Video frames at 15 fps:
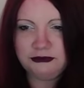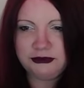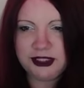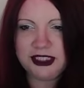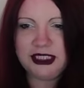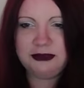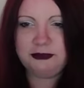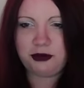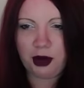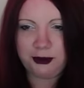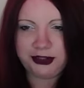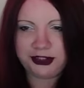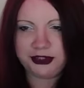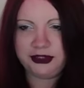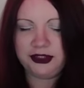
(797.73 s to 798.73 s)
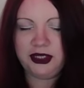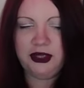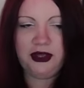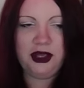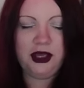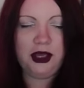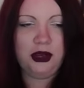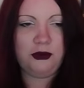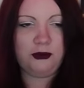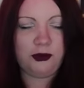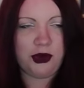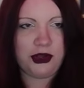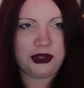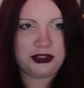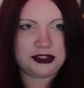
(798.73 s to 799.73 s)
really prominent,
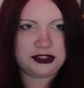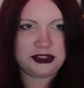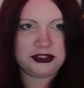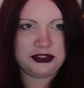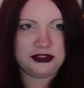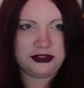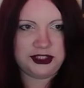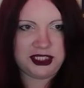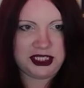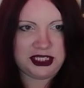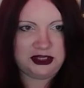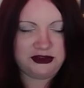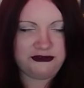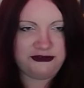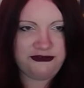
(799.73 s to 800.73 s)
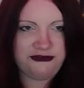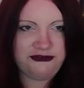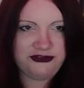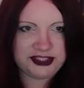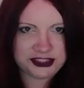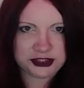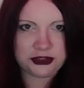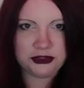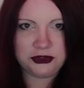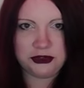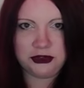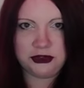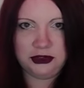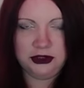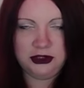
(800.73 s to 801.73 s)
was the
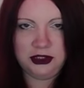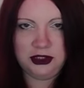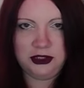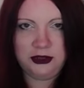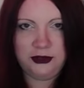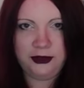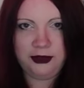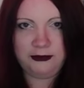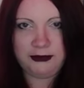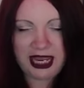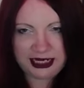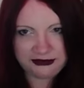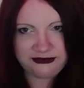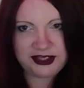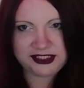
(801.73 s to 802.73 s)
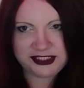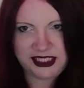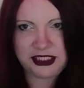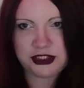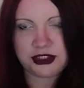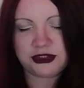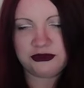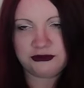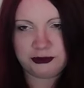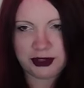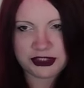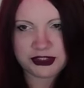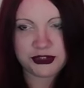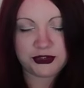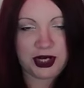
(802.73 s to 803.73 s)
physical manifestation of
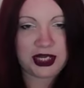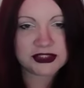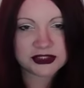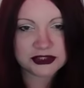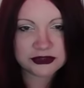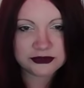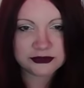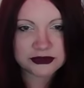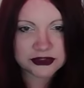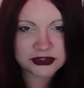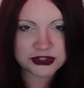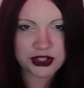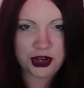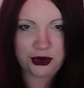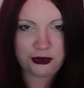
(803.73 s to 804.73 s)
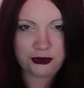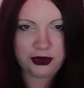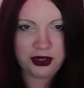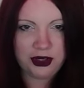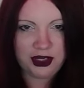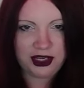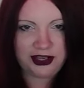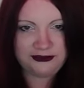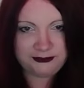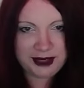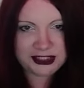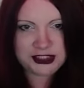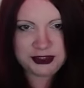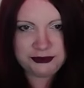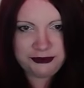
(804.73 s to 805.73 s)
my stress. So I've
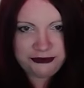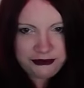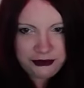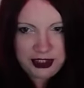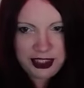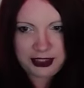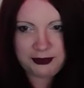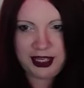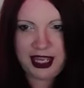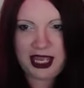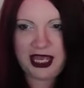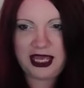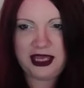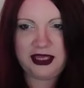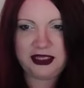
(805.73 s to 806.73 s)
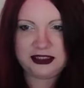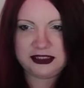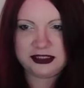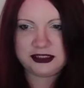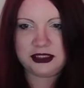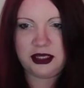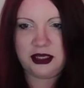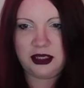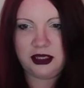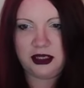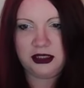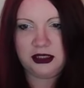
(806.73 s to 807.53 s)
mentioned before, like, my hair is